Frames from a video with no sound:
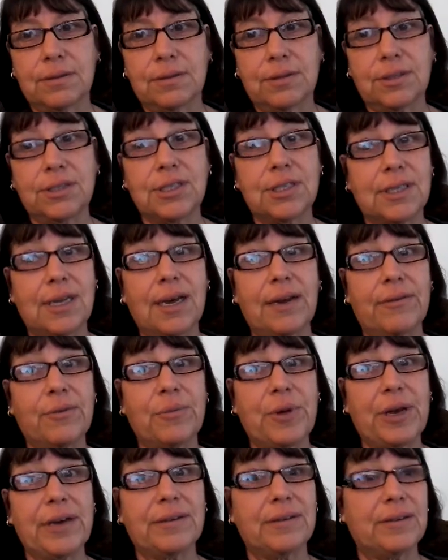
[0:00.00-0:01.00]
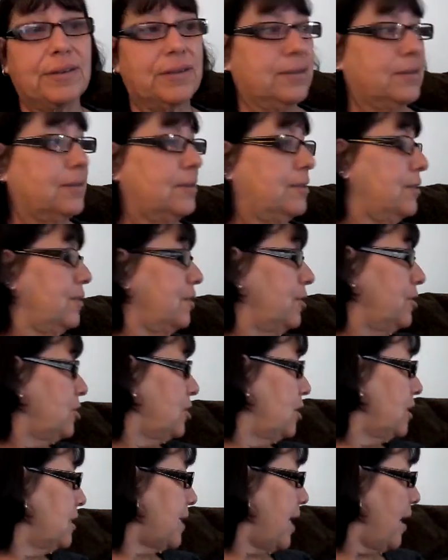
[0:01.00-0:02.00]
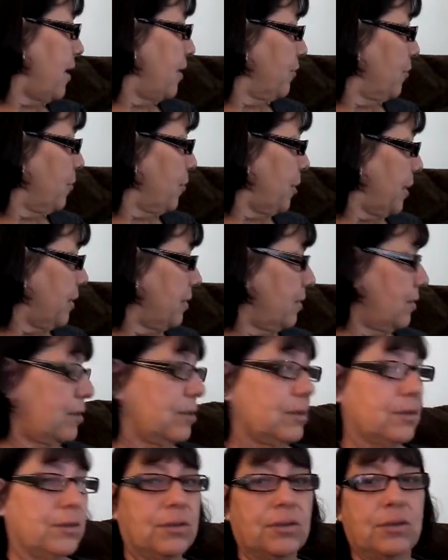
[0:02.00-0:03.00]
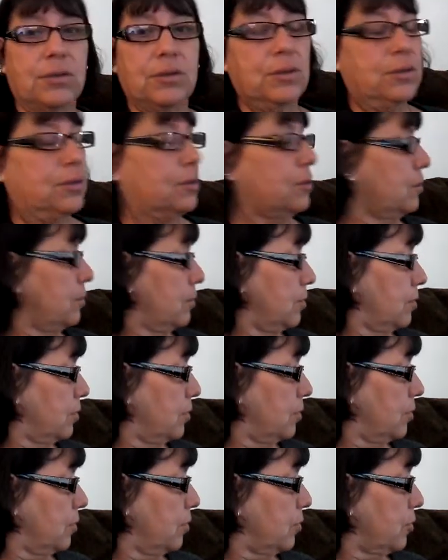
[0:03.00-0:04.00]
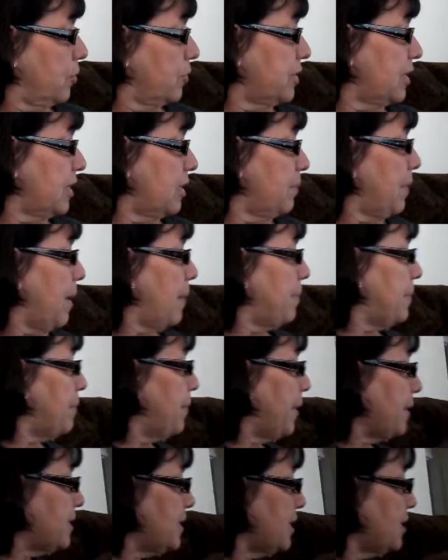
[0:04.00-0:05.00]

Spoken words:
She's out of her mind. She's out of her mind. Go see the puppy guy's